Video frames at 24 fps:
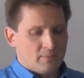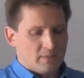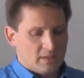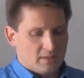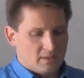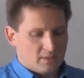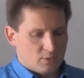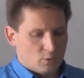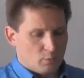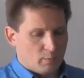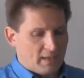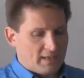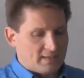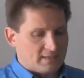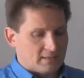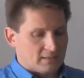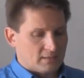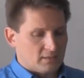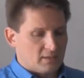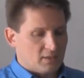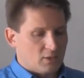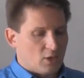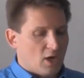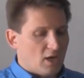So
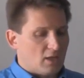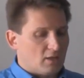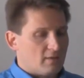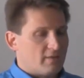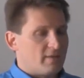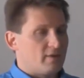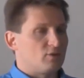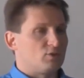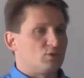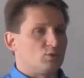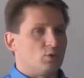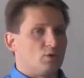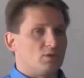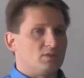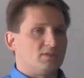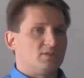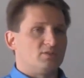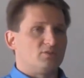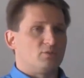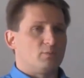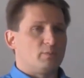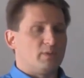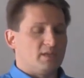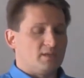basically, all of their
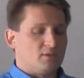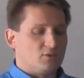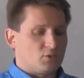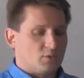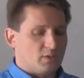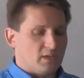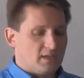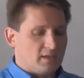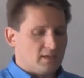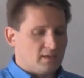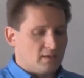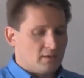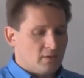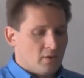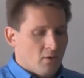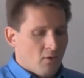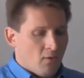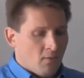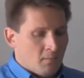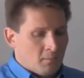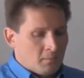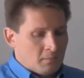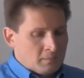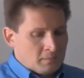sources are being treated.
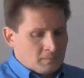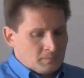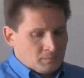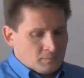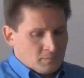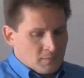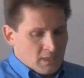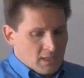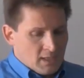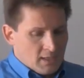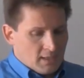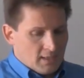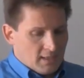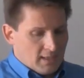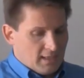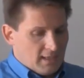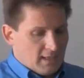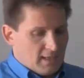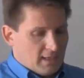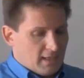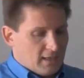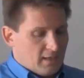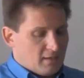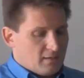
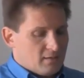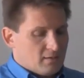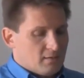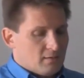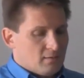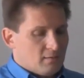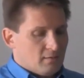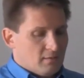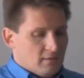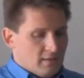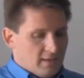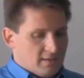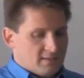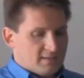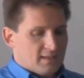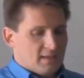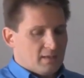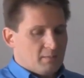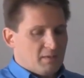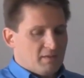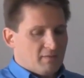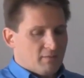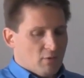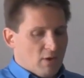And it's going
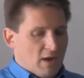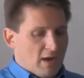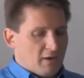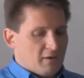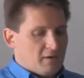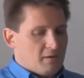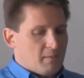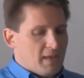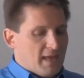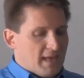to be for iron and